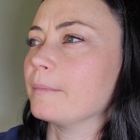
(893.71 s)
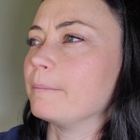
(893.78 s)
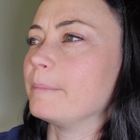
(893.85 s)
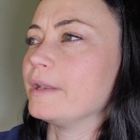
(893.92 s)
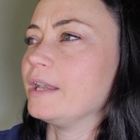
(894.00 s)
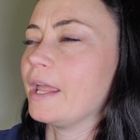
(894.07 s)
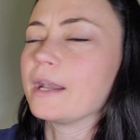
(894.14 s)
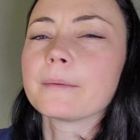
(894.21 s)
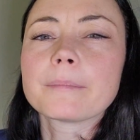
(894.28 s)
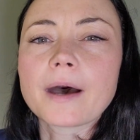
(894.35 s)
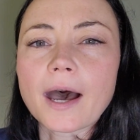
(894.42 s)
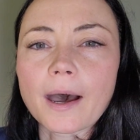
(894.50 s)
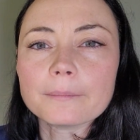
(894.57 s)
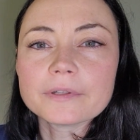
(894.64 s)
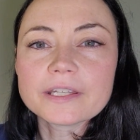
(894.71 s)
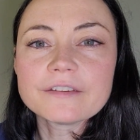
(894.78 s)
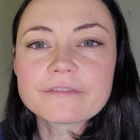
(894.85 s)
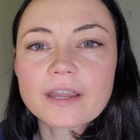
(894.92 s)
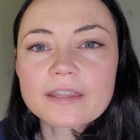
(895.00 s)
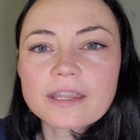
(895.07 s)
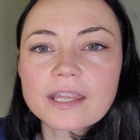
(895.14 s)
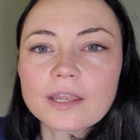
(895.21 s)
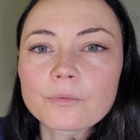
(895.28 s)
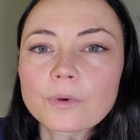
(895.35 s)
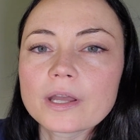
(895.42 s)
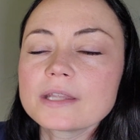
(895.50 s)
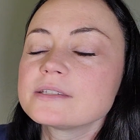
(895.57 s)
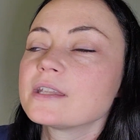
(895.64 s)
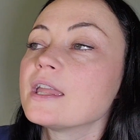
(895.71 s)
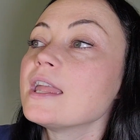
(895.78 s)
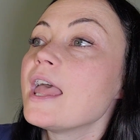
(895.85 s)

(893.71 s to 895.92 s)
banana palm leaf, I think it was.